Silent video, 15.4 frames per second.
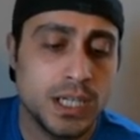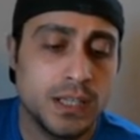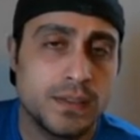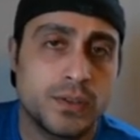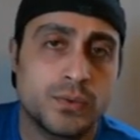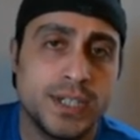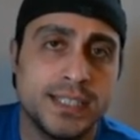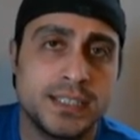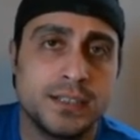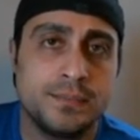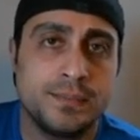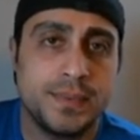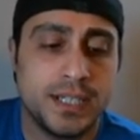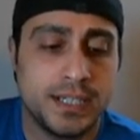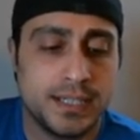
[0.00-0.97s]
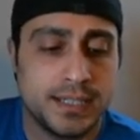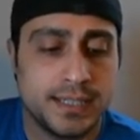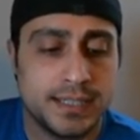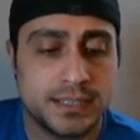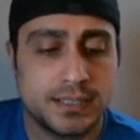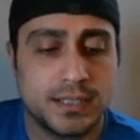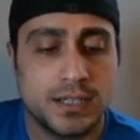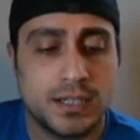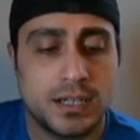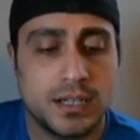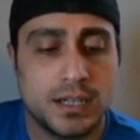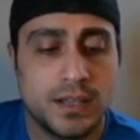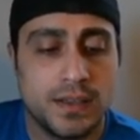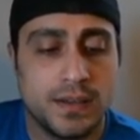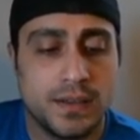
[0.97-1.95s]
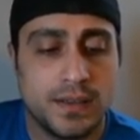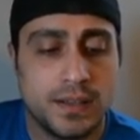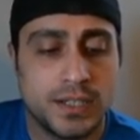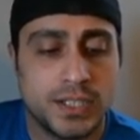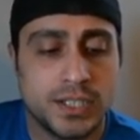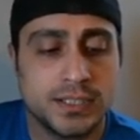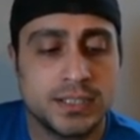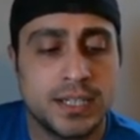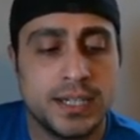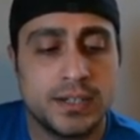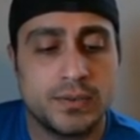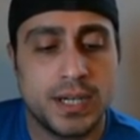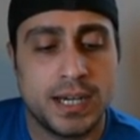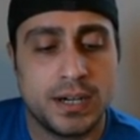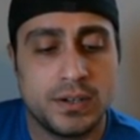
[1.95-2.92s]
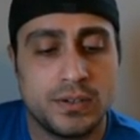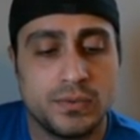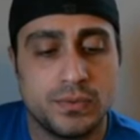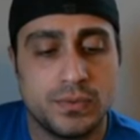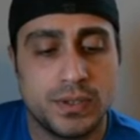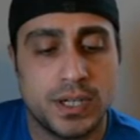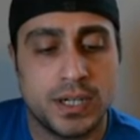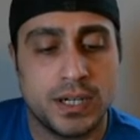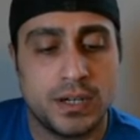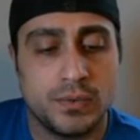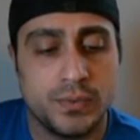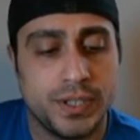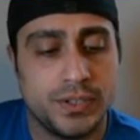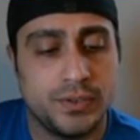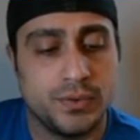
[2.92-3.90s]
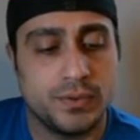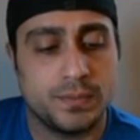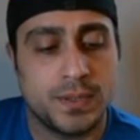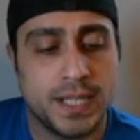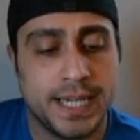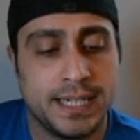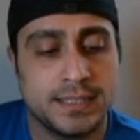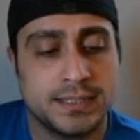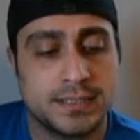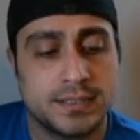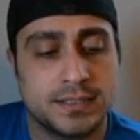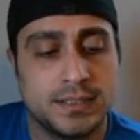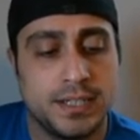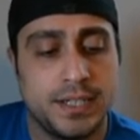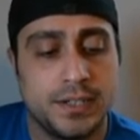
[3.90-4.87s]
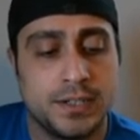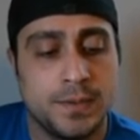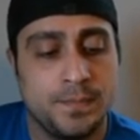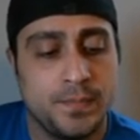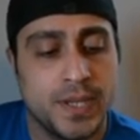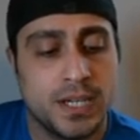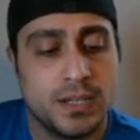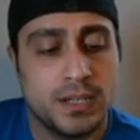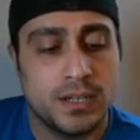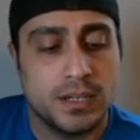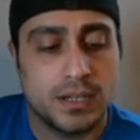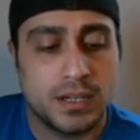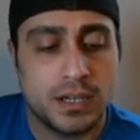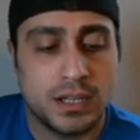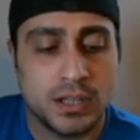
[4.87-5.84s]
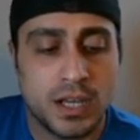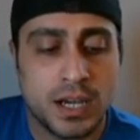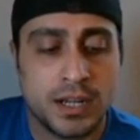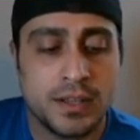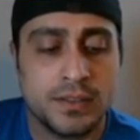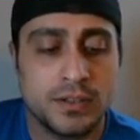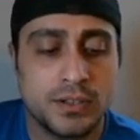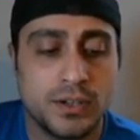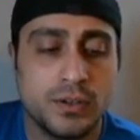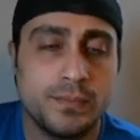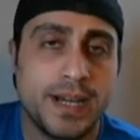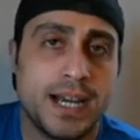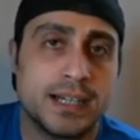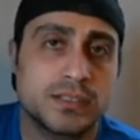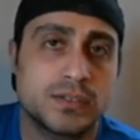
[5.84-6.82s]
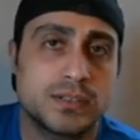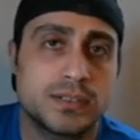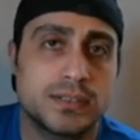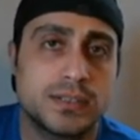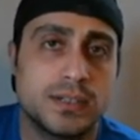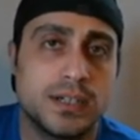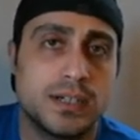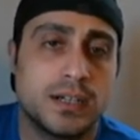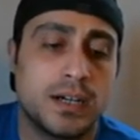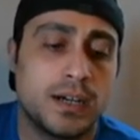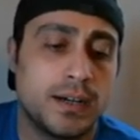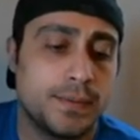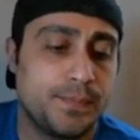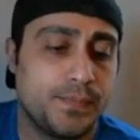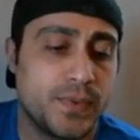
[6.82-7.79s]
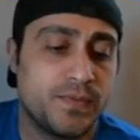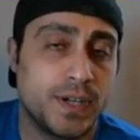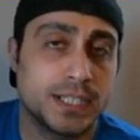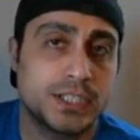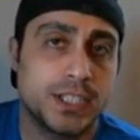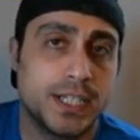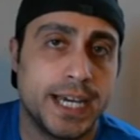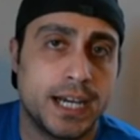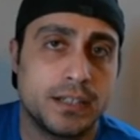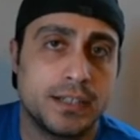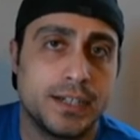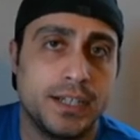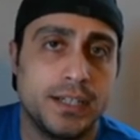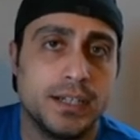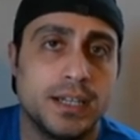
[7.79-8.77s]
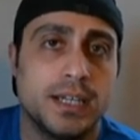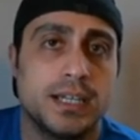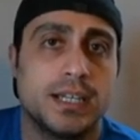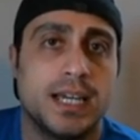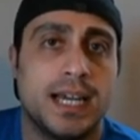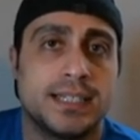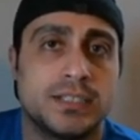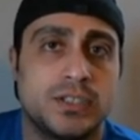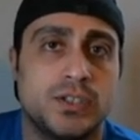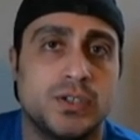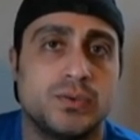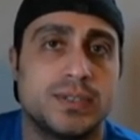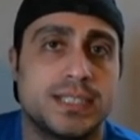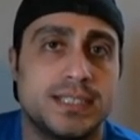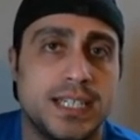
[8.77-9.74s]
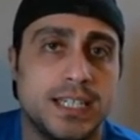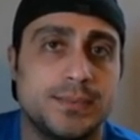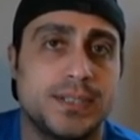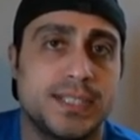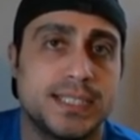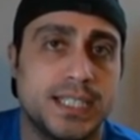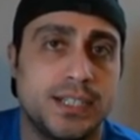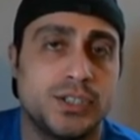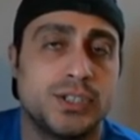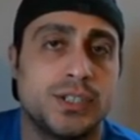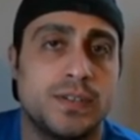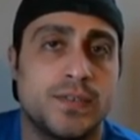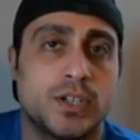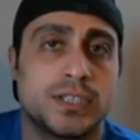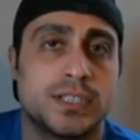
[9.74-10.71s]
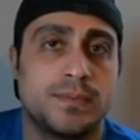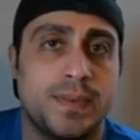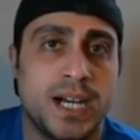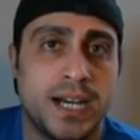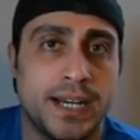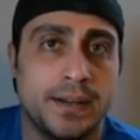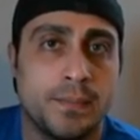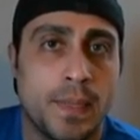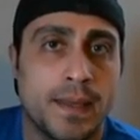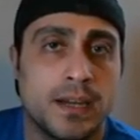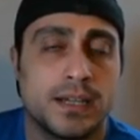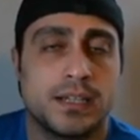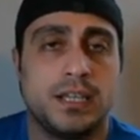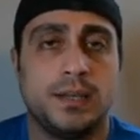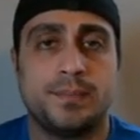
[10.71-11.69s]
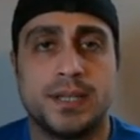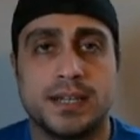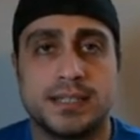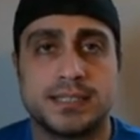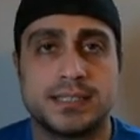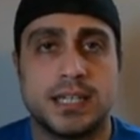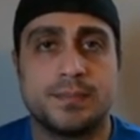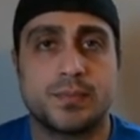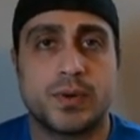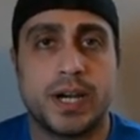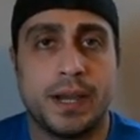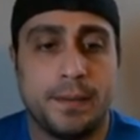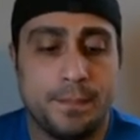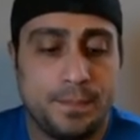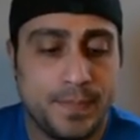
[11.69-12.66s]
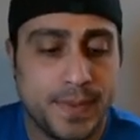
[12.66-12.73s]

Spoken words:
The reason being is, just like how we do the planks here, a lot of the low back's functionality has to do with stabilization of our spine, keeping us upright.